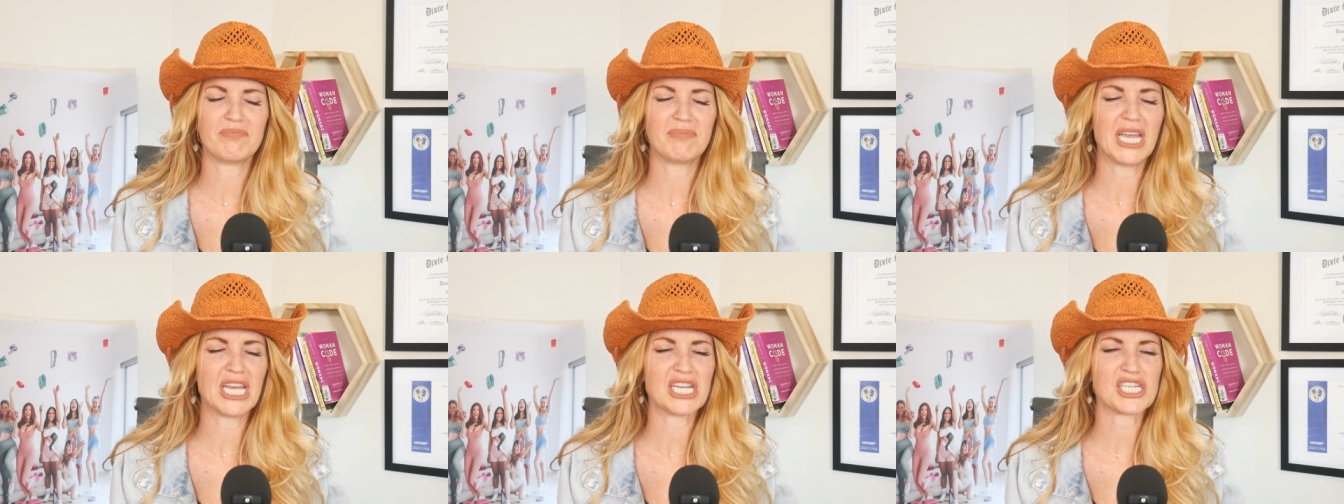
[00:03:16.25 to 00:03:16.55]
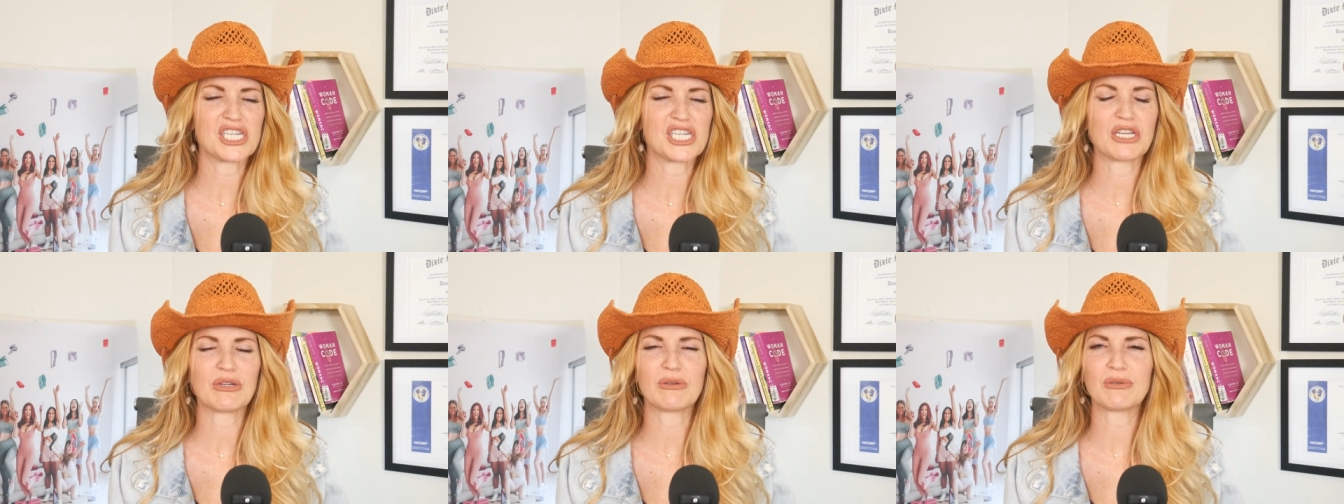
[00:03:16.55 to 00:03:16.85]

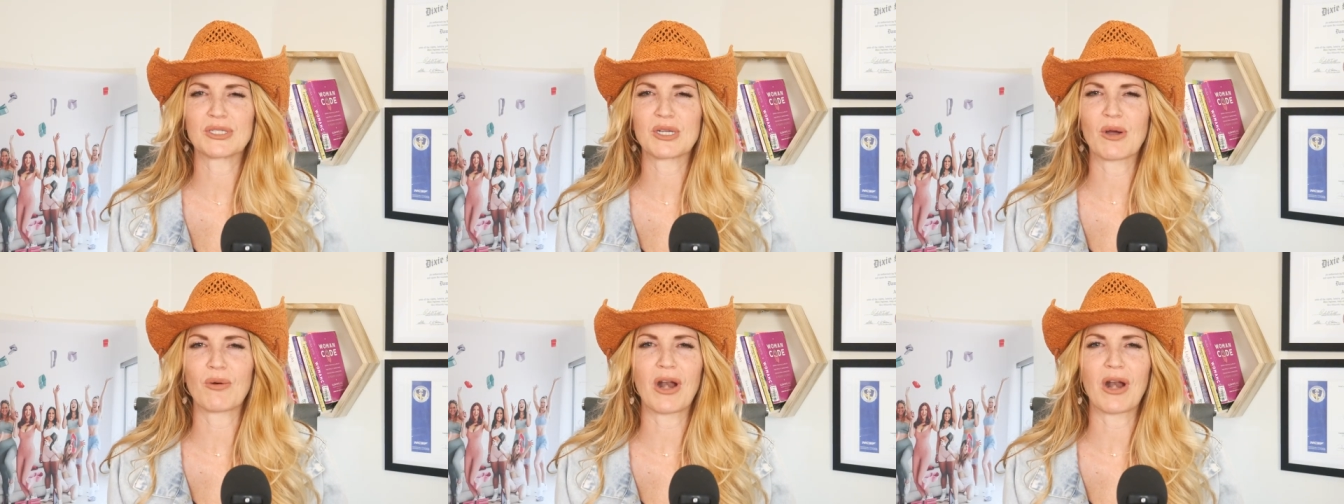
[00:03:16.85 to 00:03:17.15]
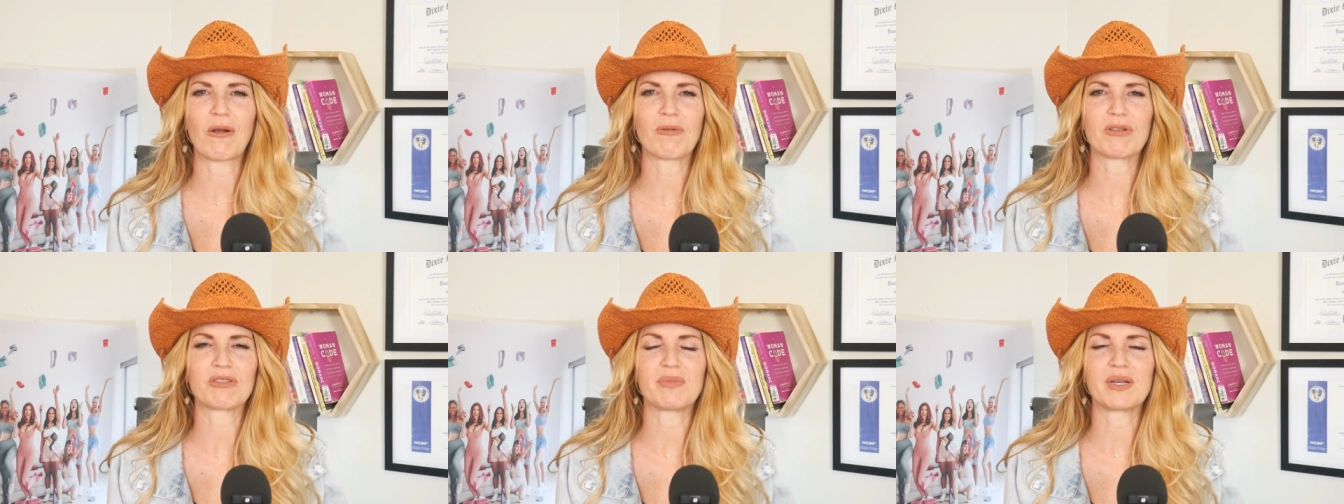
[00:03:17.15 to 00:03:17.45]
issues going
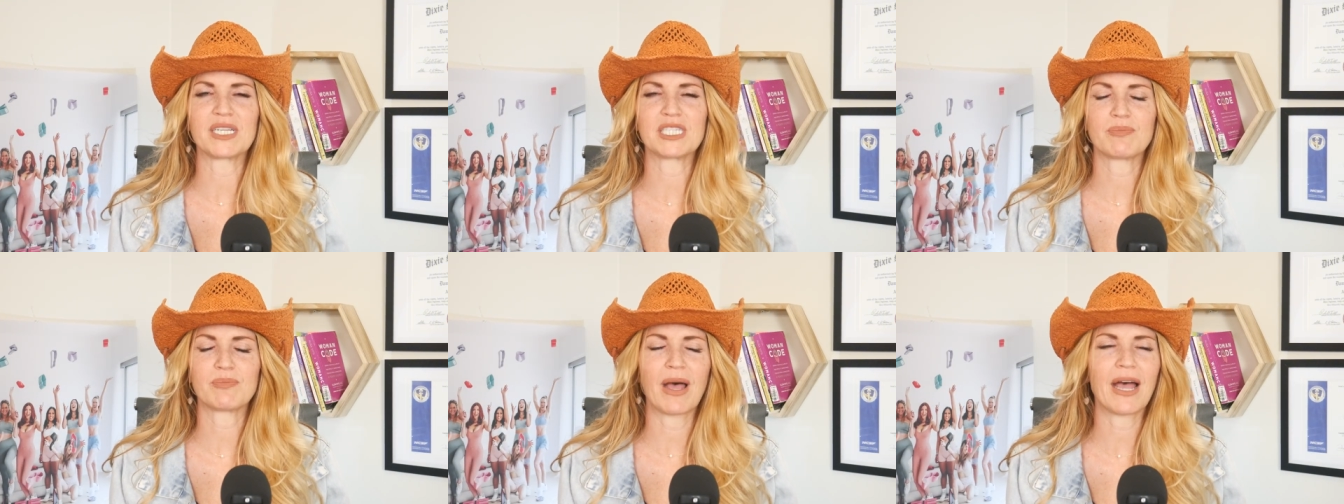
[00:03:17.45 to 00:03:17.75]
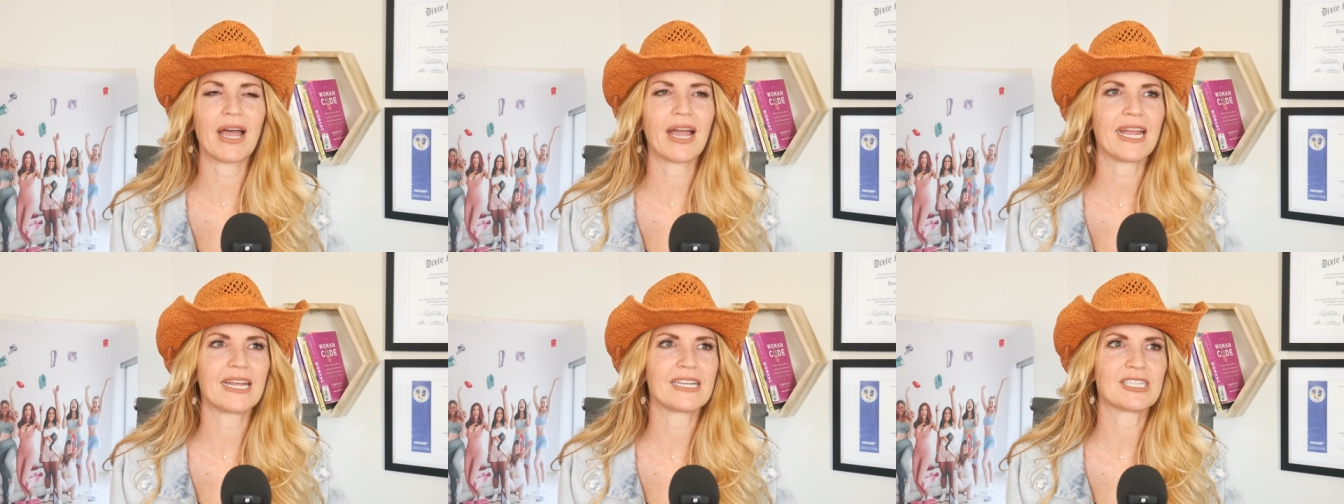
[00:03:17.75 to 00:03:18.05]
on with my
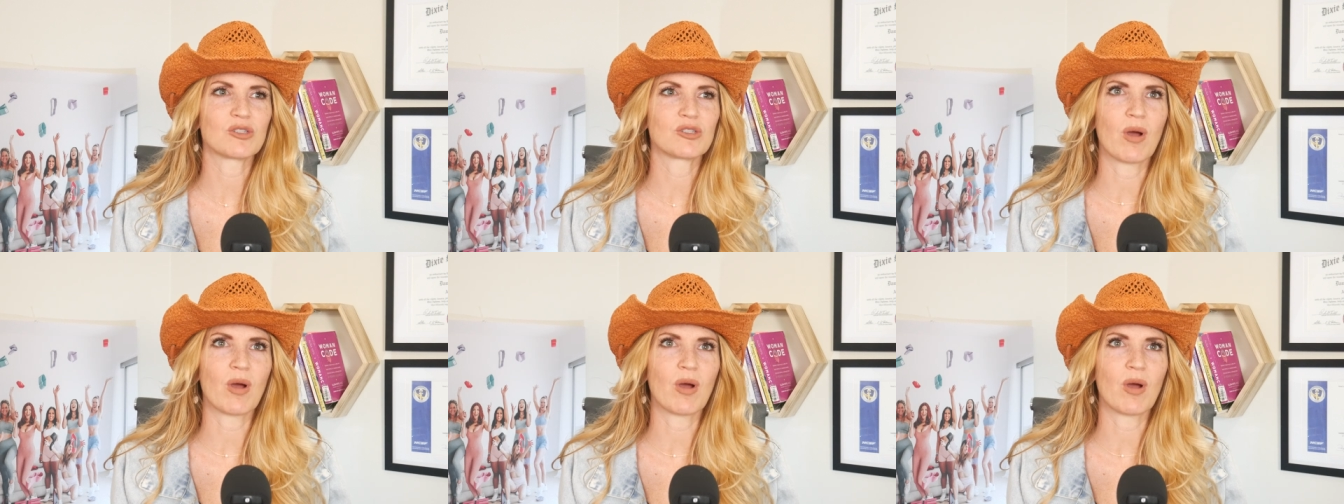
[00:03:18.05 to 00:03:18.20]
spine.